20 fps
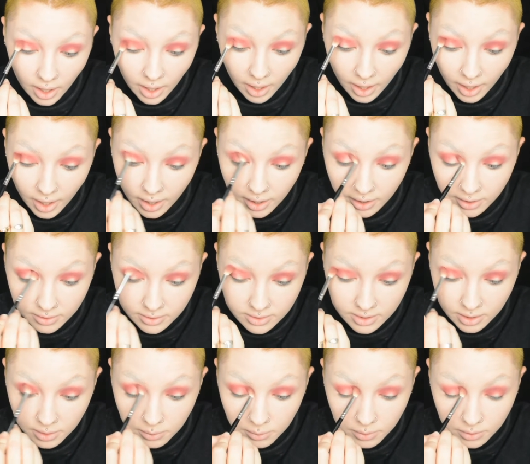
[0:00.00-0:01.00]
and
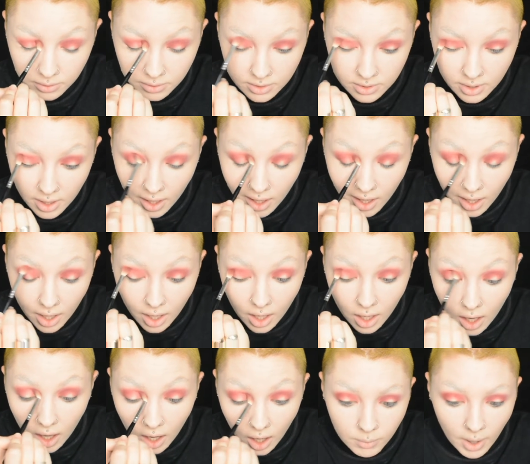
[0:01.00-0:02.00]
sequels.
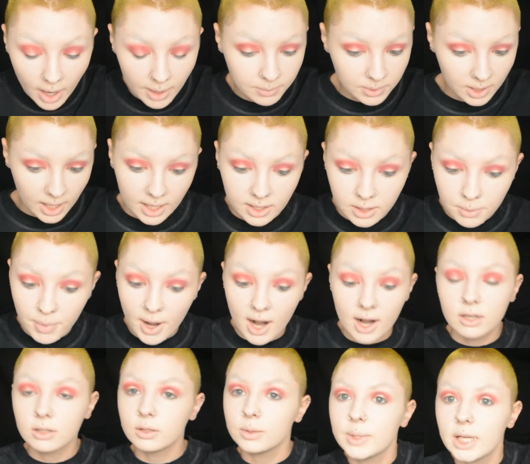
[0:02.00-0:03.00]
I'm glad the
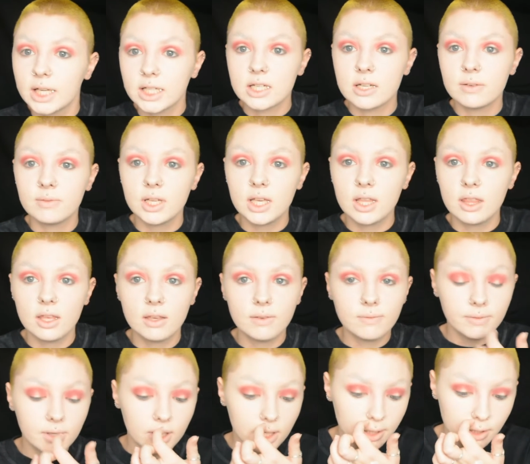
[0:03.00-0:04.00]
Paranormal Activity thing
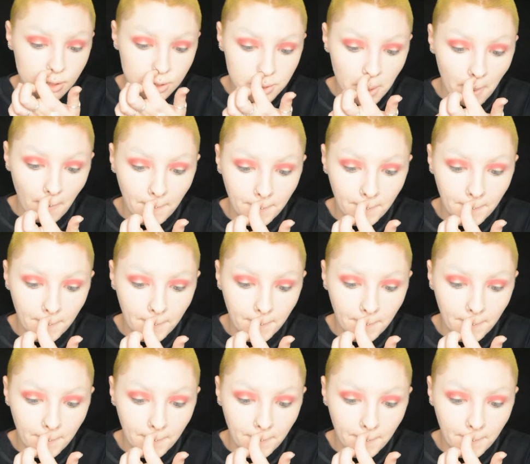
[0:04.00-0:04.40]
finished,